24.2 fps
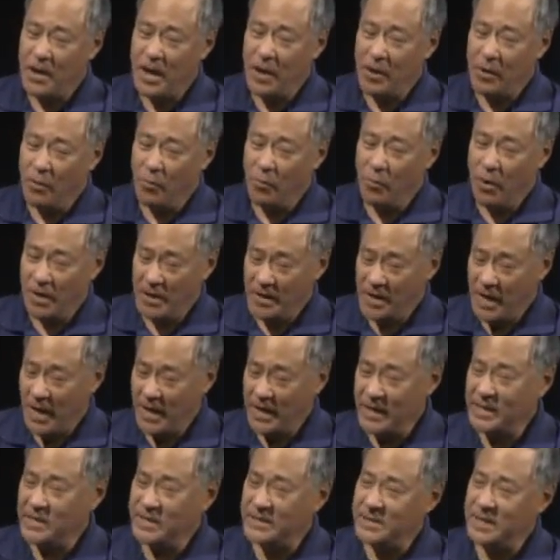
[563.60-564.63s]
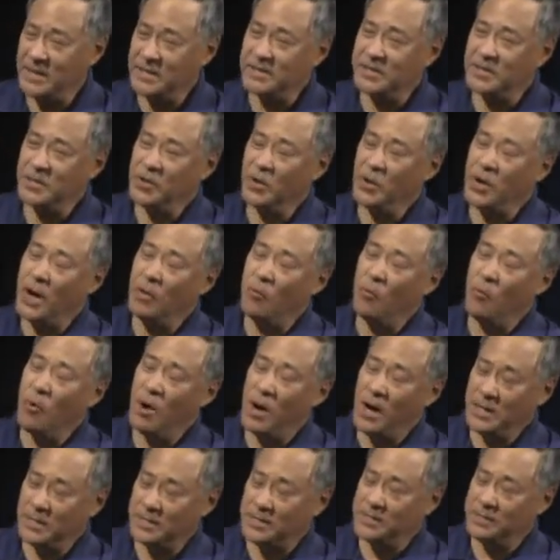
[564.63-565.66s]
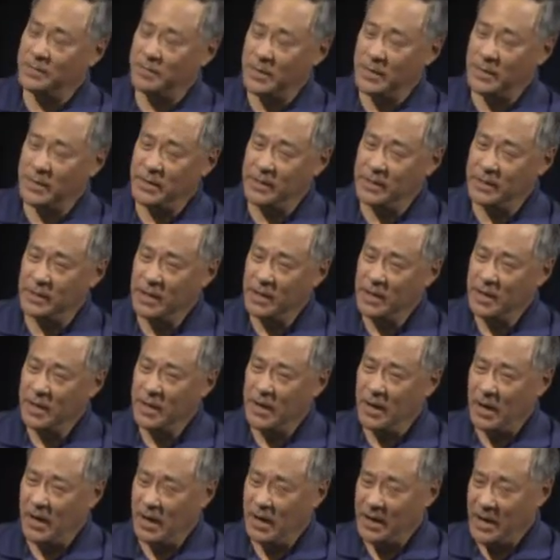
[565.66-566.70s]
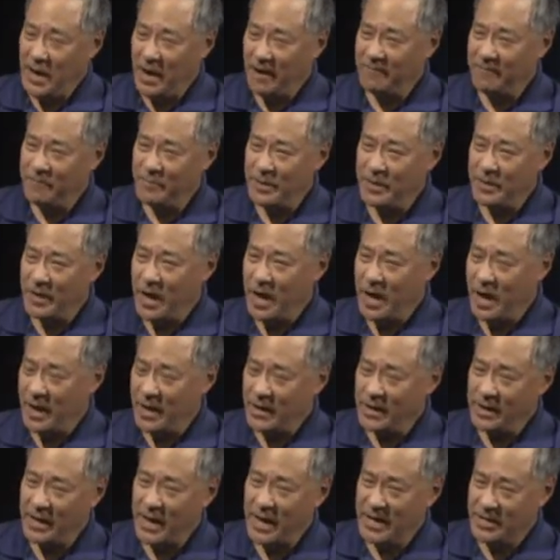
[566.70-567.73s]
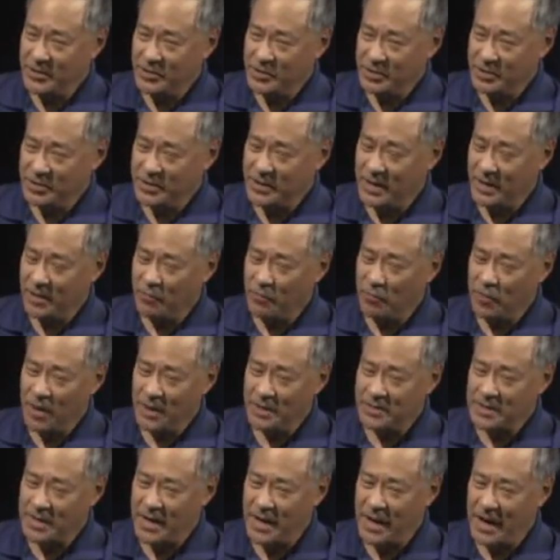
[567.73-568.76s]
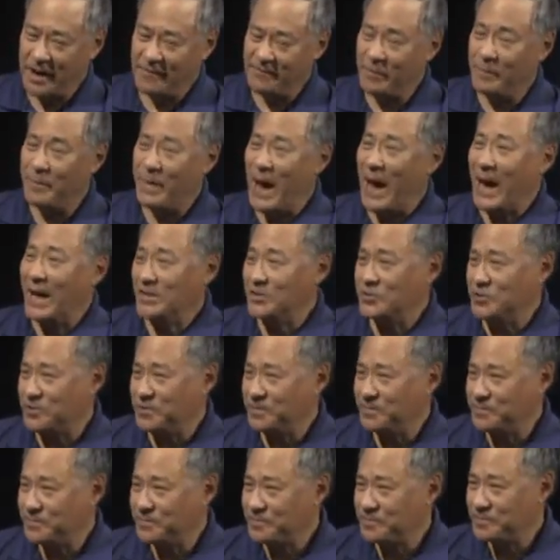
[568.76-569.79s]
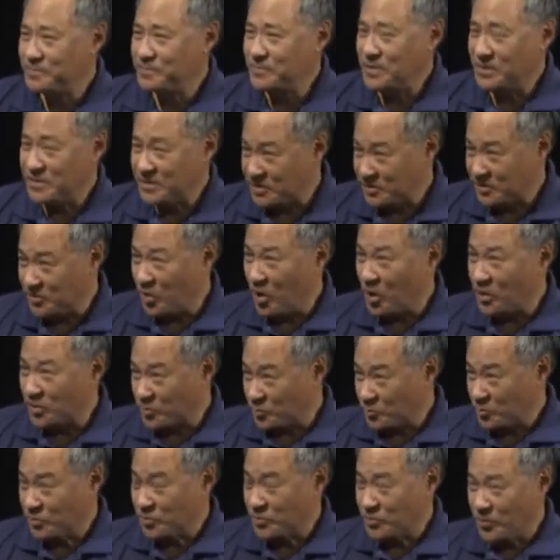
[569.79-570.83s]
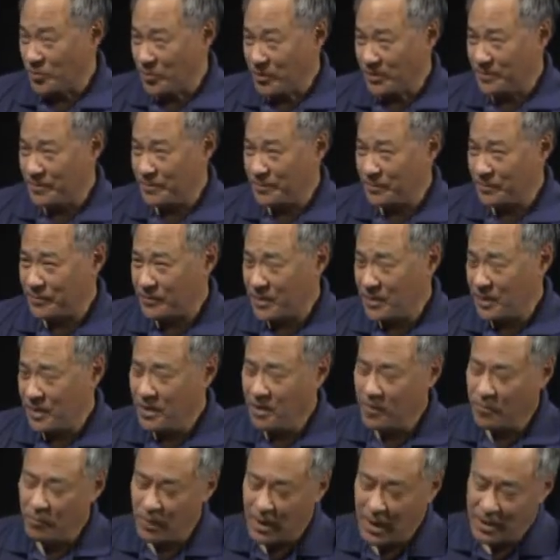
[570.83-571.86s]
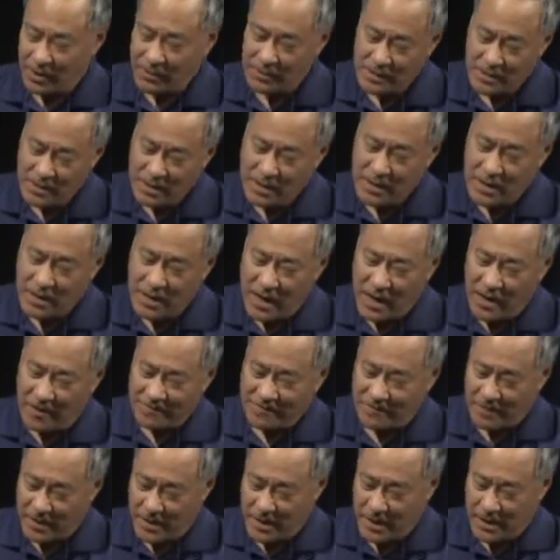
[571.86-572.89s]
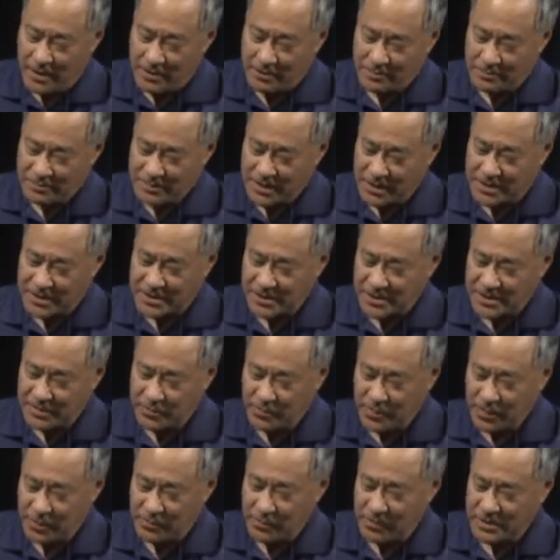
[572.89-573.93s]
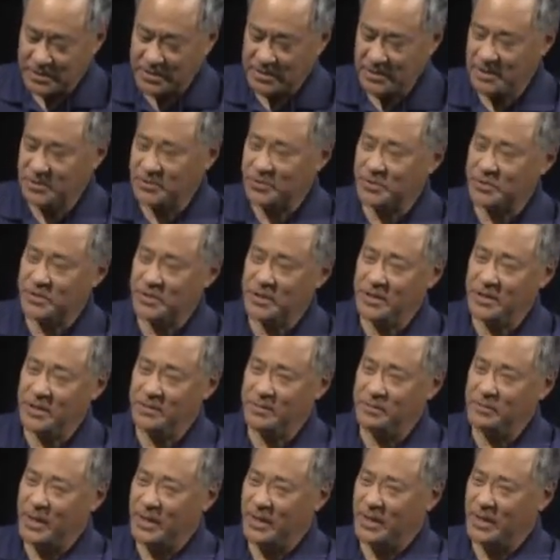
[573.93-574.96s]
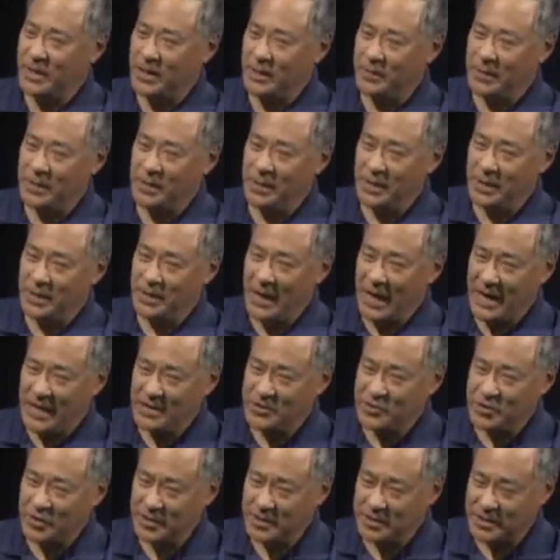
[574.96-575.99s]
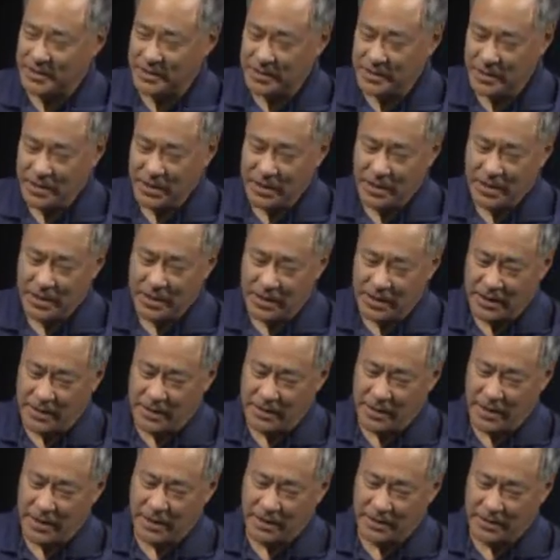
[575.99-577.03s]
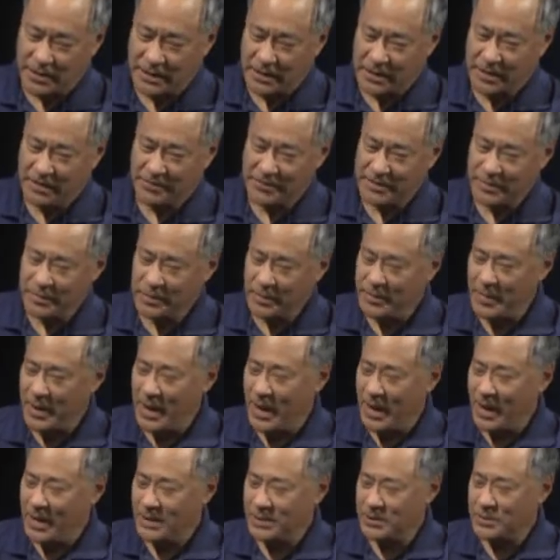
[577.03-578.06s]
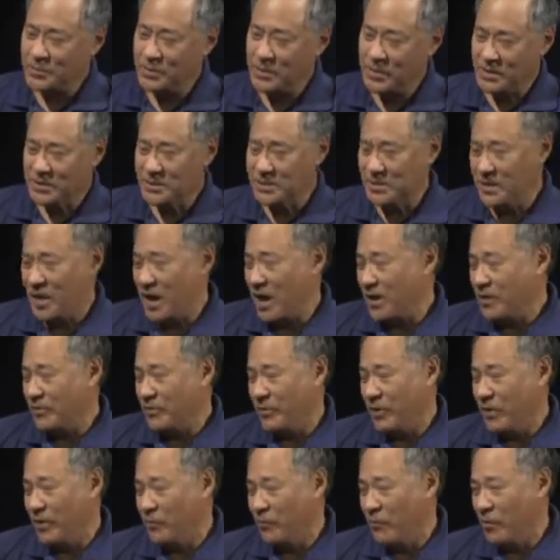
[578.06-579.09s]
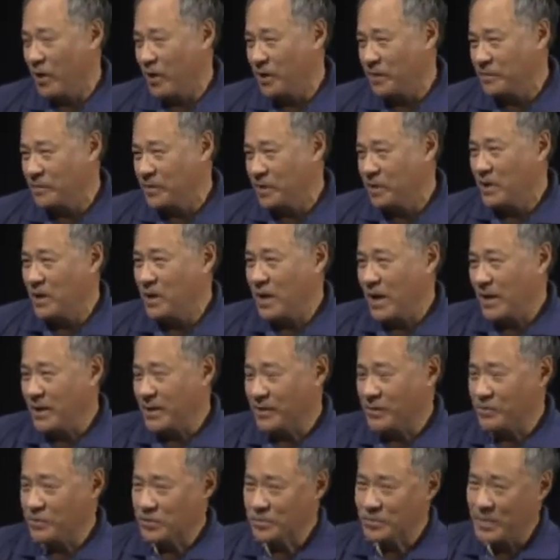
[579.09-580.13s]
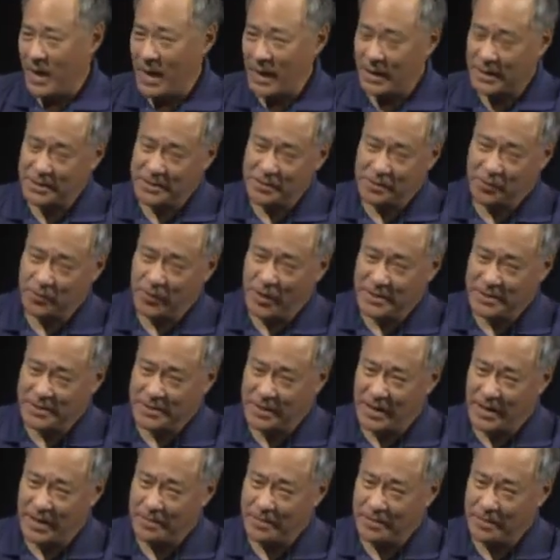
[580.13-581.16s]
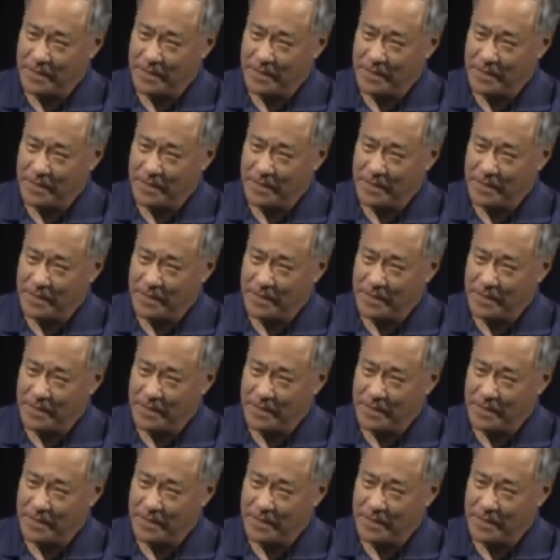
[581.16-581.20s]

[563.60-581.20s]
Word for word: one day, and he says, you know, I want to be an FBI agent. I want to have a badge. This is all true story. Well, F, uh, Nixon really wasn't interested in making him a, an agent. He, uh, he gives him a badge, but it's an honorary one, and he goes back into Graceland.